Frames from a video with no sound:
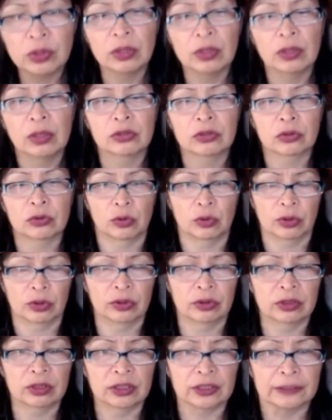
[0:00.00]

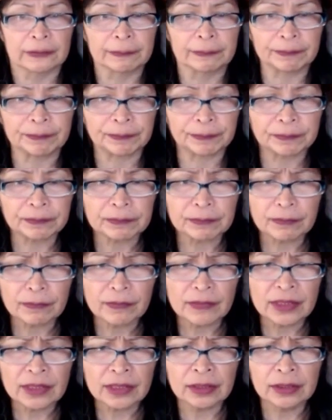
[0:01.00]
source,
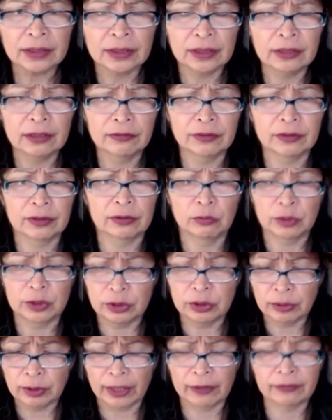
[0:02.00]
even when
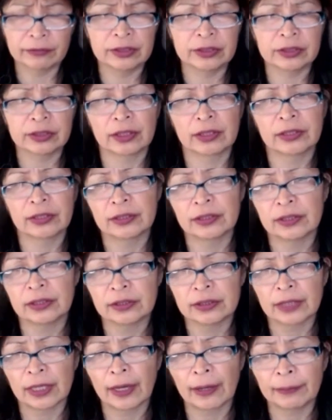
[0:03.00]
you have these kind of
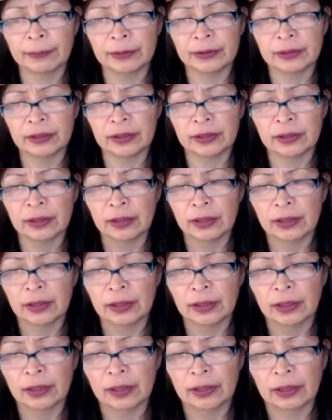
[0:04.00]
things happening.
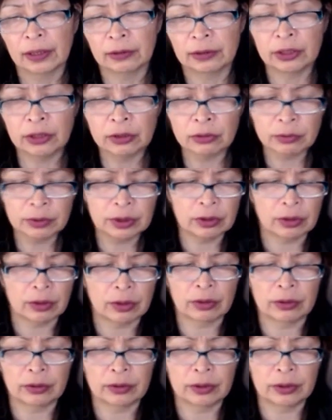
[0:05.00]
And here we
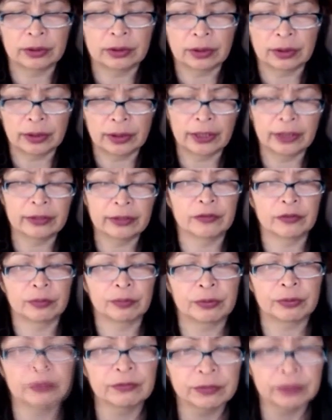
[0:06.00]
are in the land of the
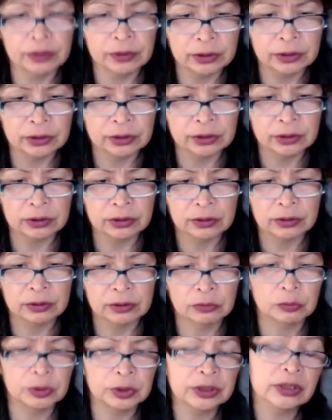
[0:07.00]
privilege,
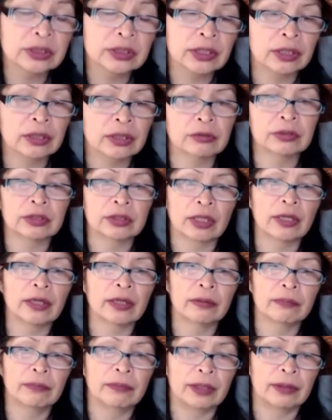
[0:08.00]
and we can take our
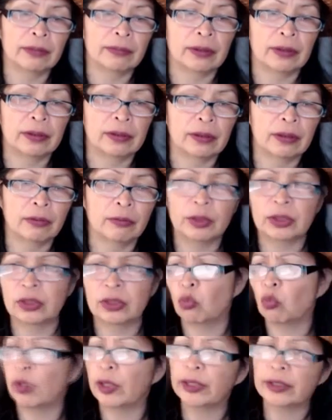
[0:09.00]
time maybe, and we
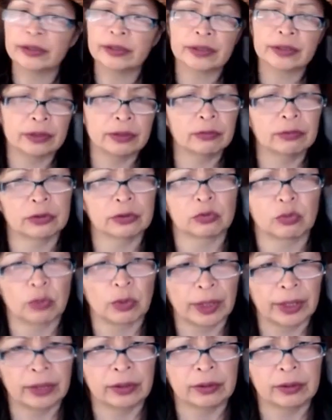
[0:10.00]
can wait and see what's right.